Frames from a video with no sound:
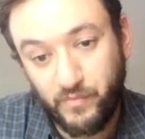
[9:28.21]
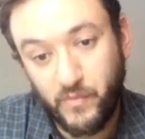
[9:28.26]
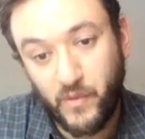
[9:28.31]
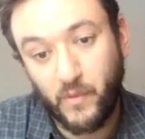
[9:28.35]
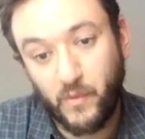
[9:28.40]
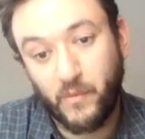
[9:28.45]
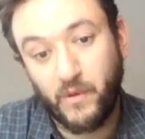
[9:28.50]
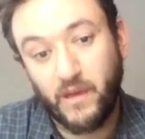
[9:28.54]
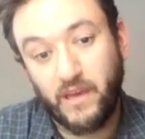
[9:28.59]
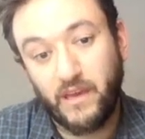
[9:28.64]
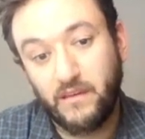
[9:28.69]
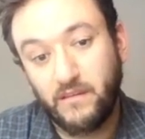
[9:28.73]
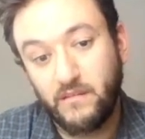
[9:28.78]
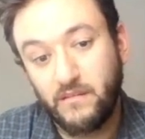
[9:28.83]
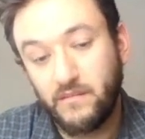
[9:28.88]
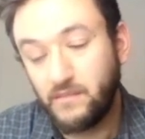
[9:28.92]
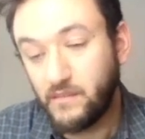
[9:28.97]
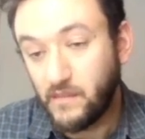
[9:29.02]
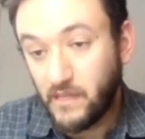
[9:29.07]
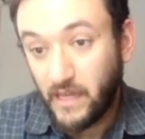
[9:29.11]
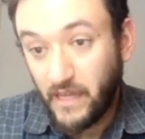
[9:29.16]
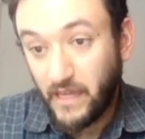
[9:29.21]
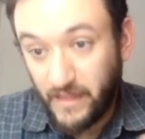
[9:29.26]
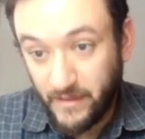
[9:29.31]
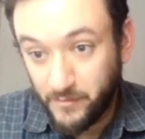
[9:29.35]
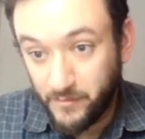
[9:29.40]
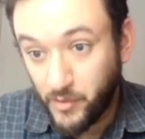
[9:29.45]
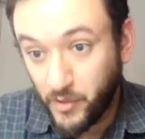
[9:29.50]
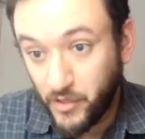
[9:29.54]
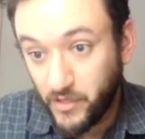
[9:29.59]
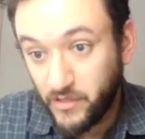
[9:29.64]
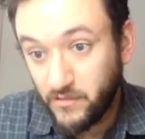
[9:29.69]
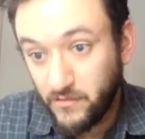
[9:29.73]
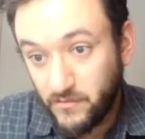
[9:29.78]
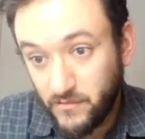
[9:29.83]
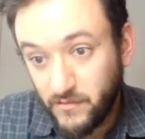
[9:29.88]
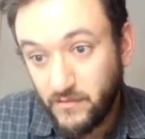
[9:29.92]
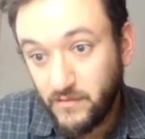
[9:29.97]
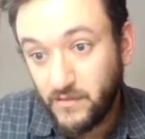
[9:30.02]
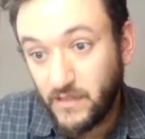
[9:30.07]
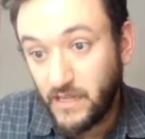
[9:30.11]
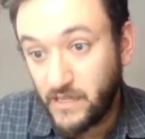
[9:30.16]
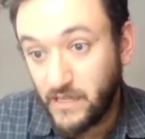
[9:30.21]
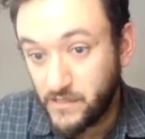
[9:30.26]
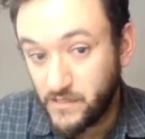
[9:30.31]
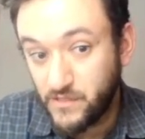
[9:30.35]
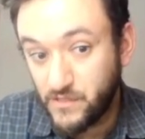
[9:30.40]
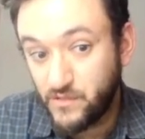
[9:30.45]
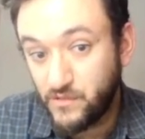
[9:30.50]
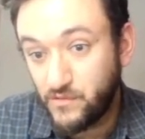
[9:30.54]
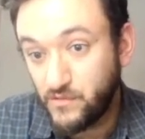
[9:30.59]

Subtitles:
Okay, and the input is